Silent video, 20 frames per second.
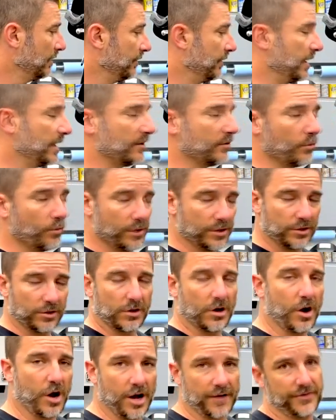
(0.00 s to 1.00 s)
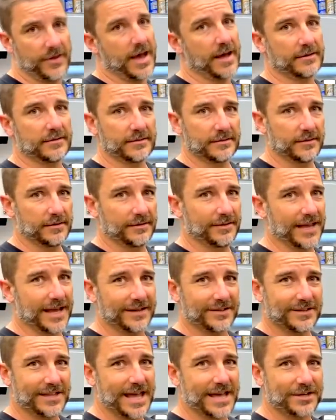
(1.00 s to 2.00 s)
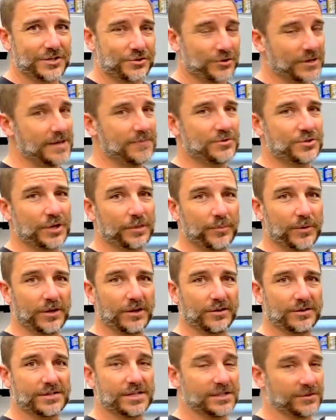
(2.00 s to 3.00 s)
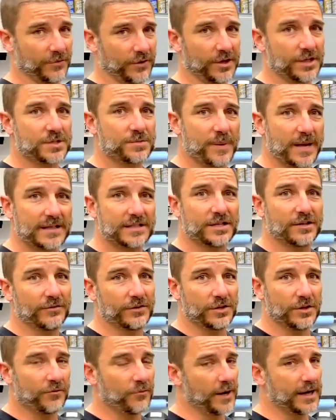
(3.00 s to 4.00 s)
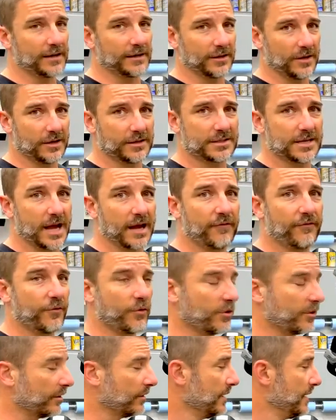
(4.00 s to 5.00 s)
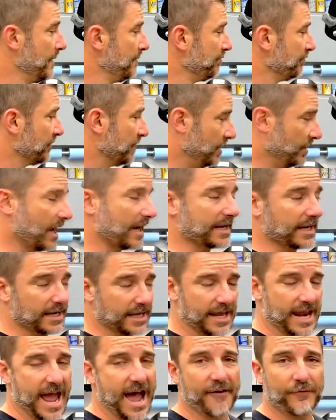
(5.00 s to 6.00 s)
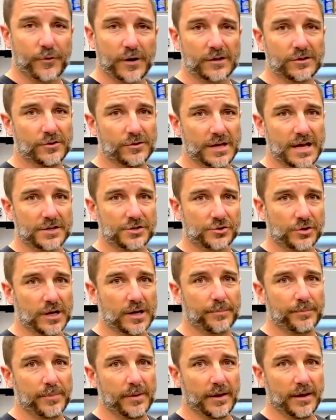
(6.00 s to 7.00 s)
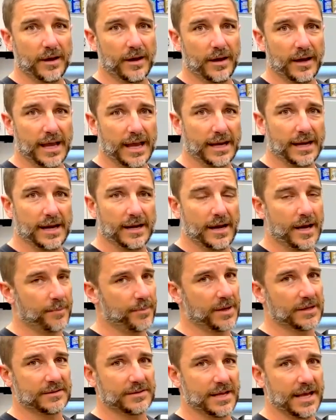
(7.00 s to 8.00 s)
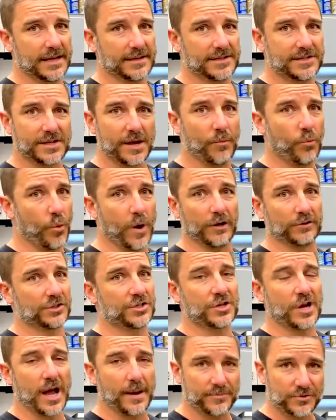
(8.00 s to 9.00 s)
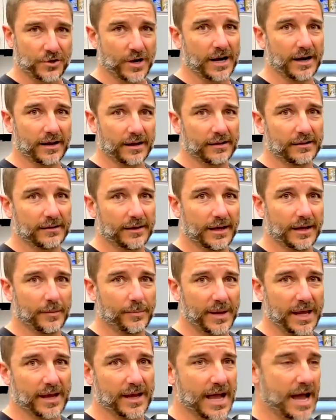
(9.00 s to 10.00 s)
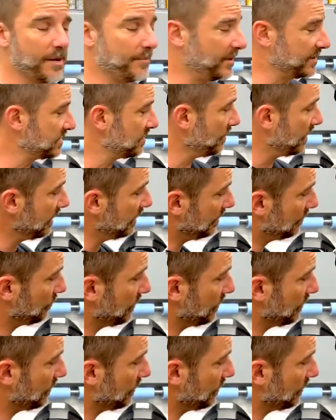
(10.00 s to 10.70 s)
That when you're on that that that dream trip of yours that's very expensive and you wait a long time for, you're not going to get halfway through that trip uh, and end up at, at, some weld shop trying to uh, pay a guy a bunch of money to